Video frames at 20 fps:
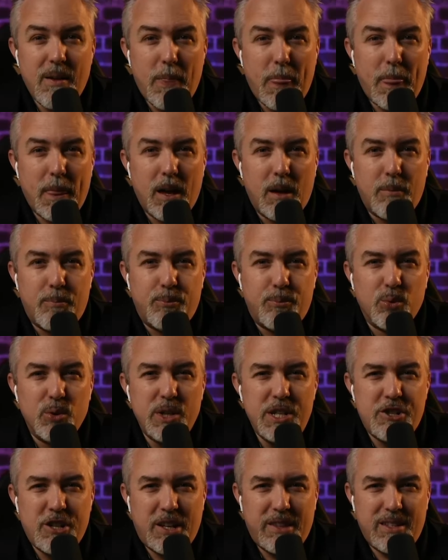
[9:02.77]
A
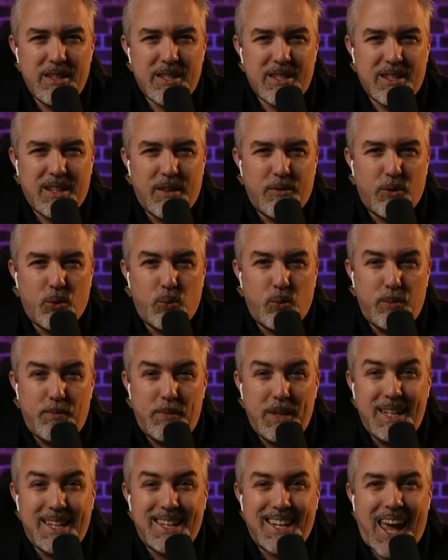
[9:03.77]
breach at this level would
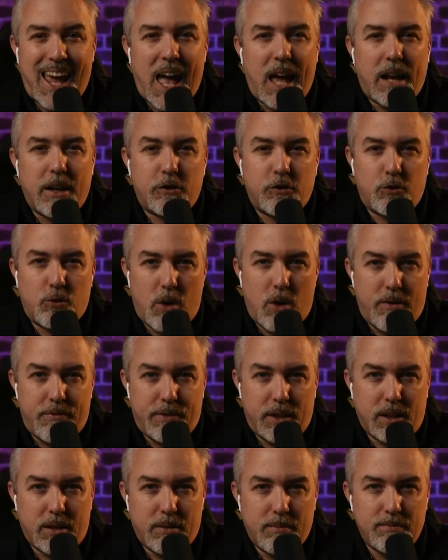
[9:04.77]
be catastrophic.
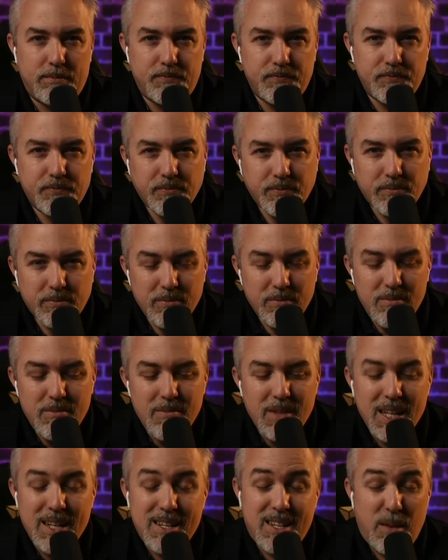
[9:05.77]

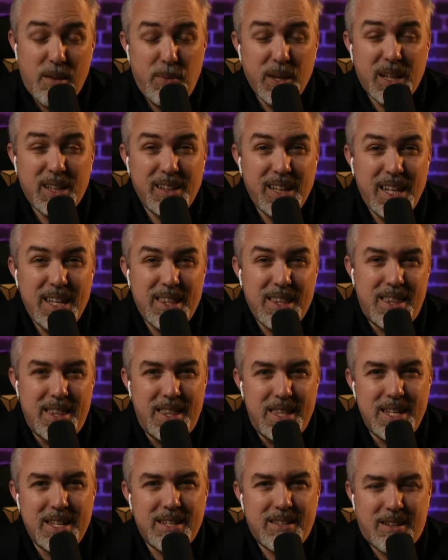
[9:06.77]
Typically,
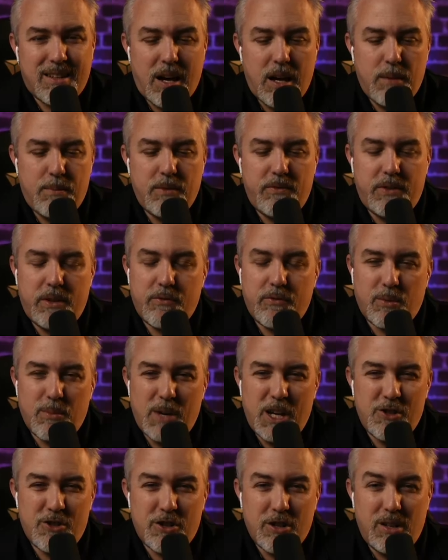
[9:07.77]
this type of
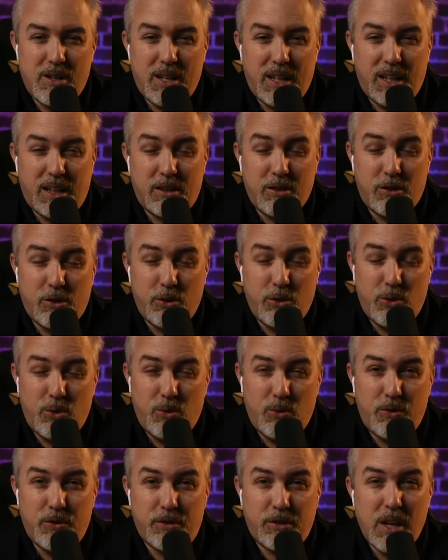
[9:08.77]
information
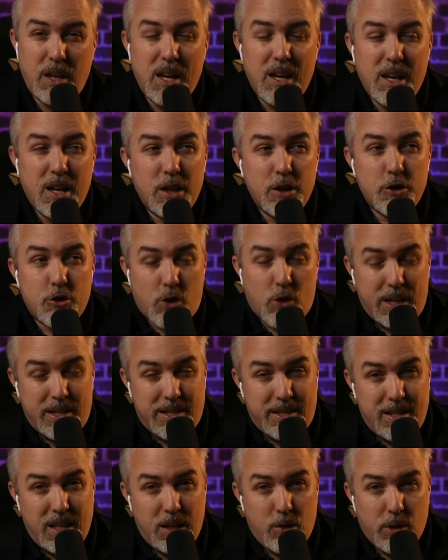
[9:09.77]
includes trade
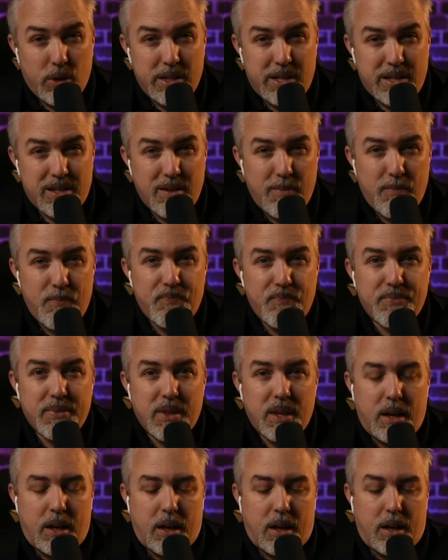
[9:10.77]
secrets,
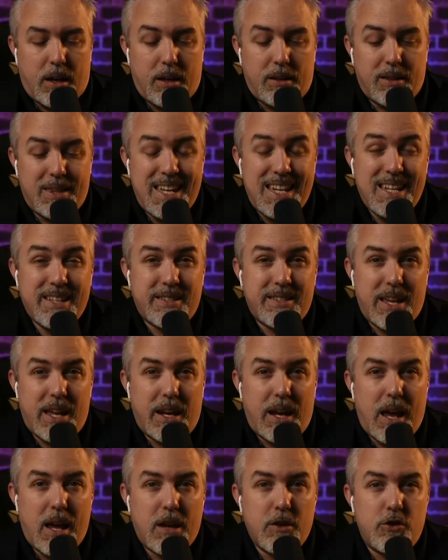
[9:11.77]
things that
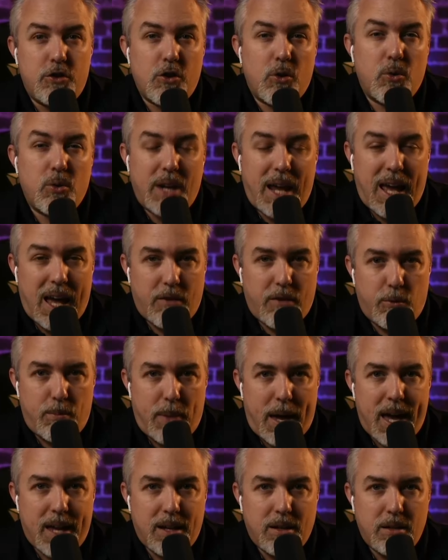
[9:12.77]
don't have a
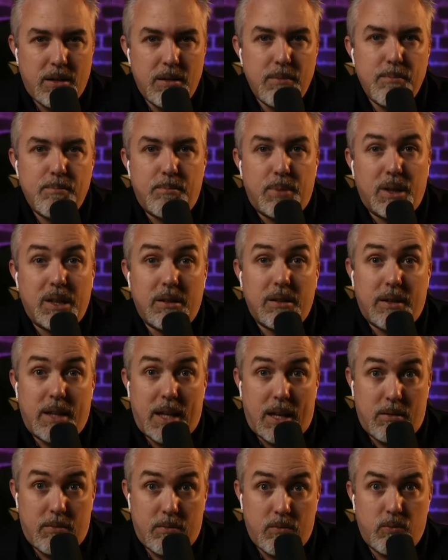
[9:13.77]
patent but that
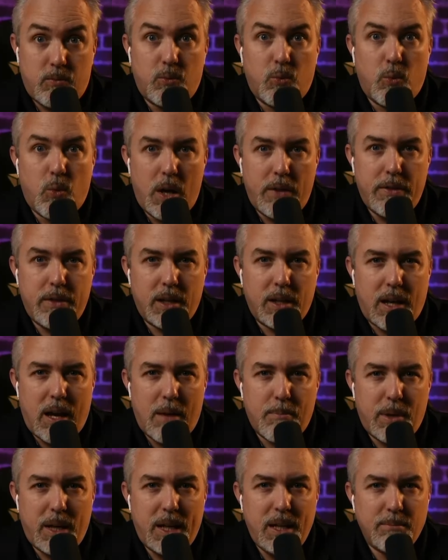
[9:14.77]
run the
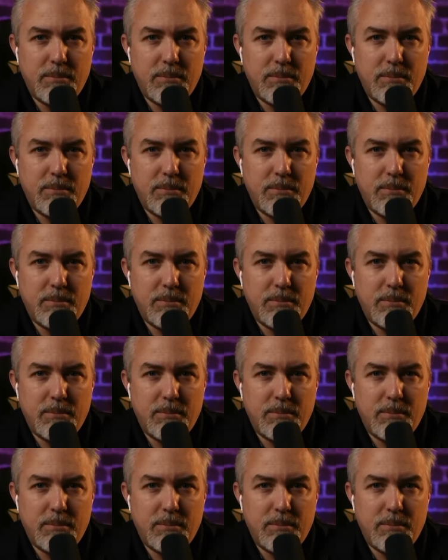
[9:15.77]
company.